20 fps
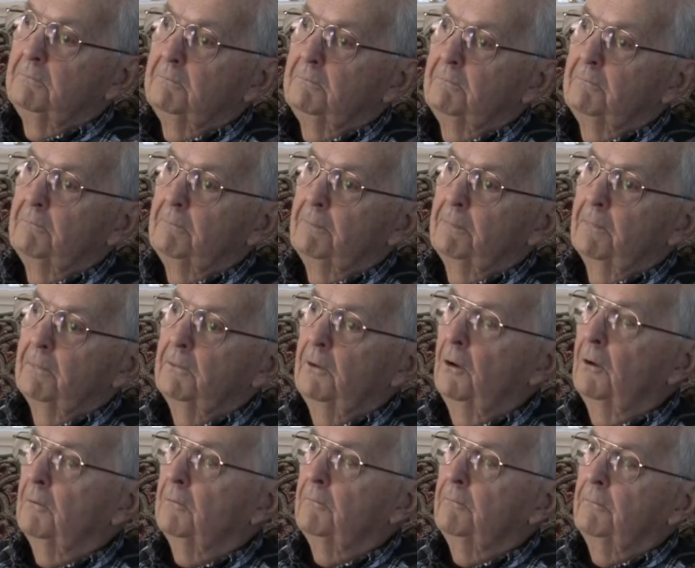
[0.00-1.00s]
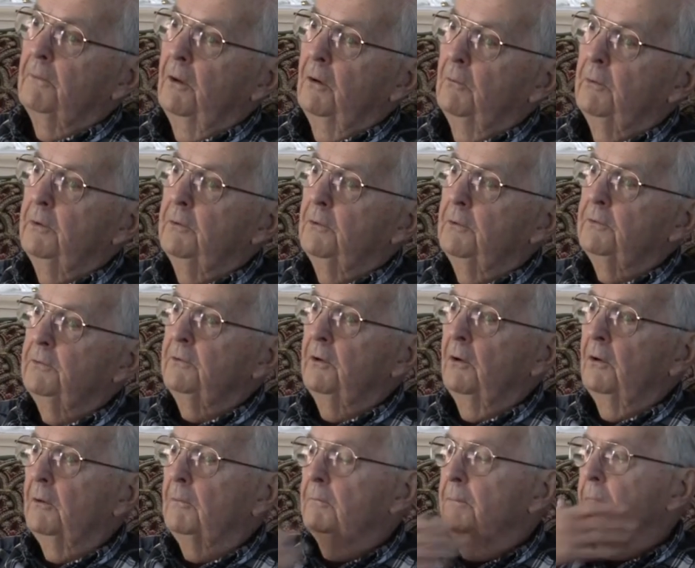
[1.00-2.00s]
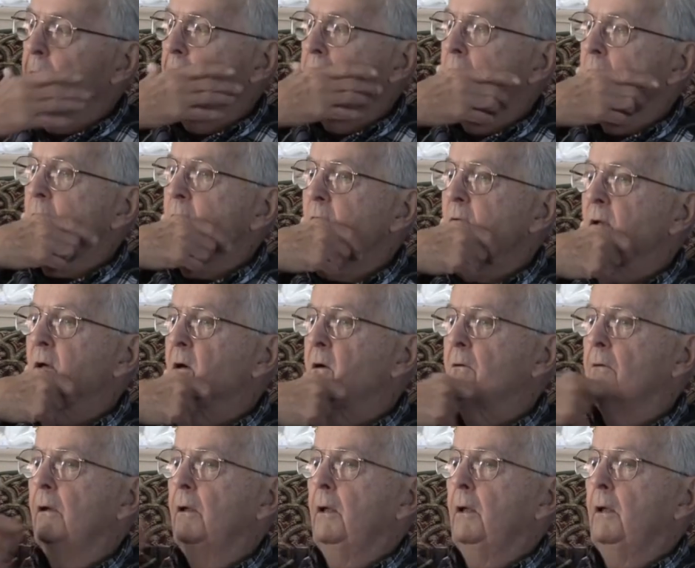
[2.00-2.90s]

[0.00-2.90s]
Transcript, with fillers: were doing anyway. No, no, we couldn't tell them. Yeah. No